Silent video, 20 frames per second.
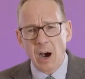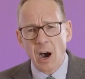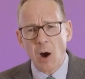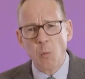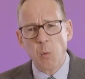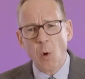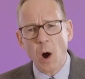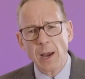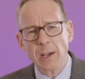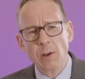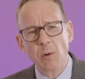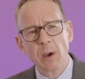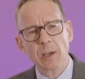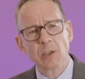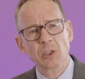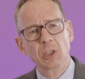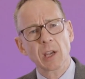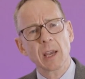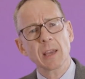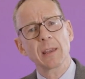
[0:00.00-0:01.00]
And why do I
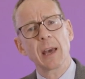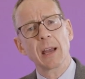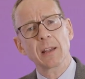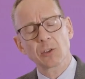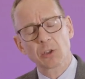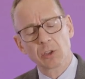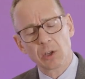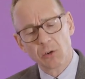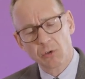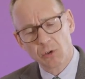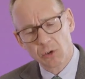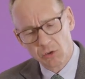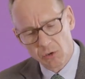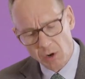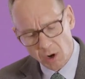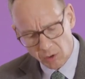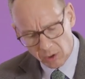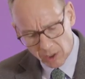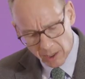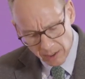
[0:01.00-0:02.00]
say that so
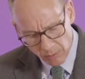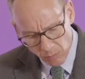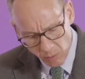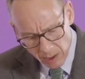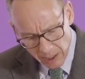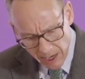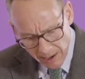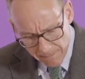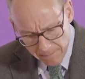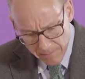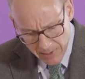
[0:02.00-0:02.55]
strongly? Well, let